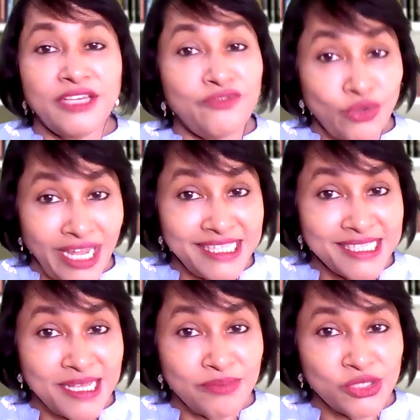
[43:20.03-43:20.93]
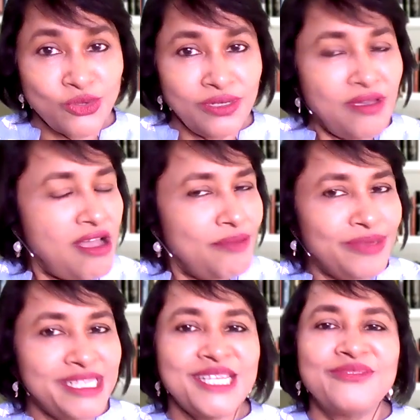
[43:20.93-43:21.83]
If you like this episode,
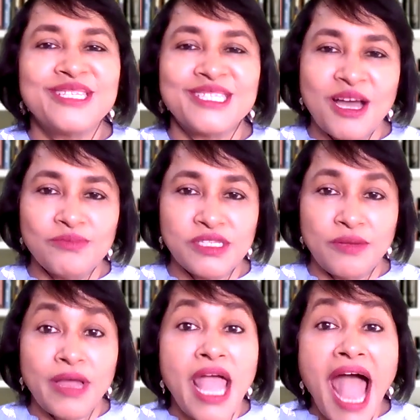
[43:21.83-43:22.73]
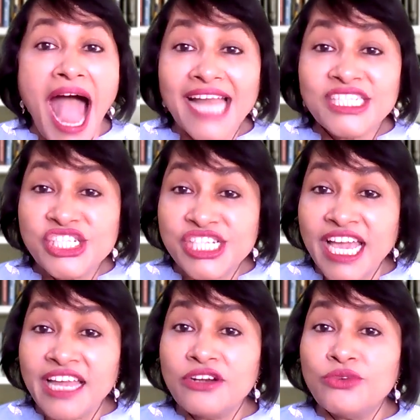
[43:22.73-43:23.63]
please give it a thumbs up and
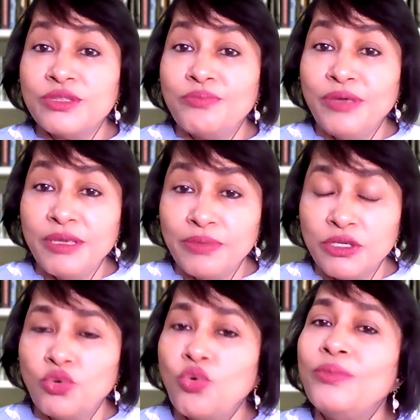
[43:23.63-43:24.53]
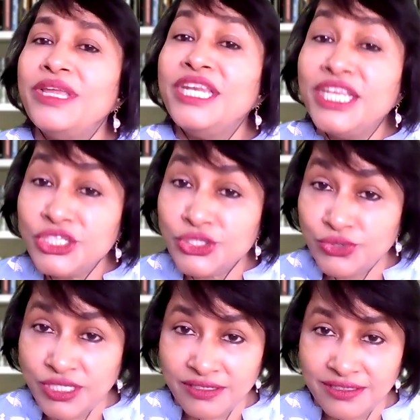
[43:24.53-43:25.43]
share it with people who may need to
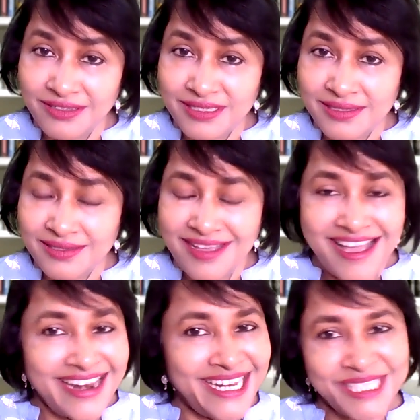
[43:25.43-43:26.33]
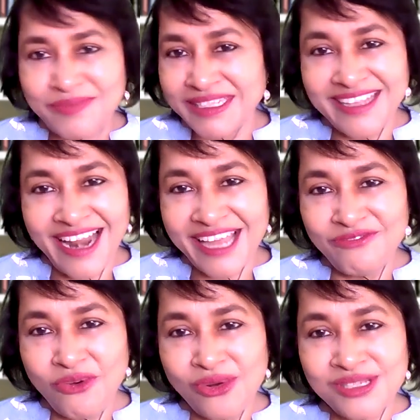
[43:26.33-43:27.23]
hear this. Let's spread the
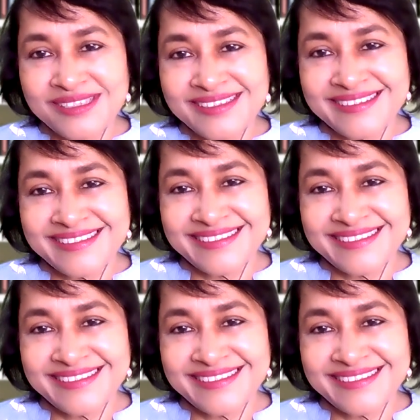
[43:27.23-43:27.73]
light, folks.